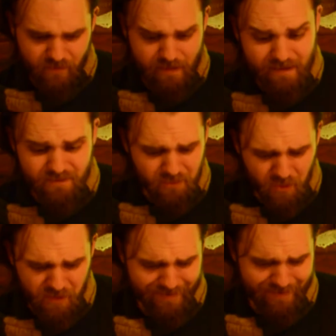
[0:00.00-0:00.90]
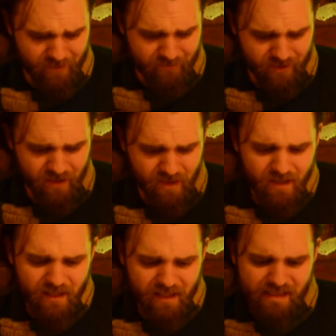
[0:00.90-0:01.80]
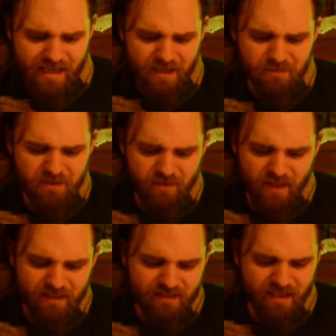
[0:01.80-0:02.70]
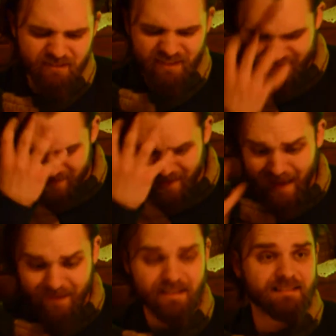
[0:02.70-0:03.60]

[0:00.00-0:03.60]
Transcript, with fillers: Next morning, however, he got up to find his hair exactly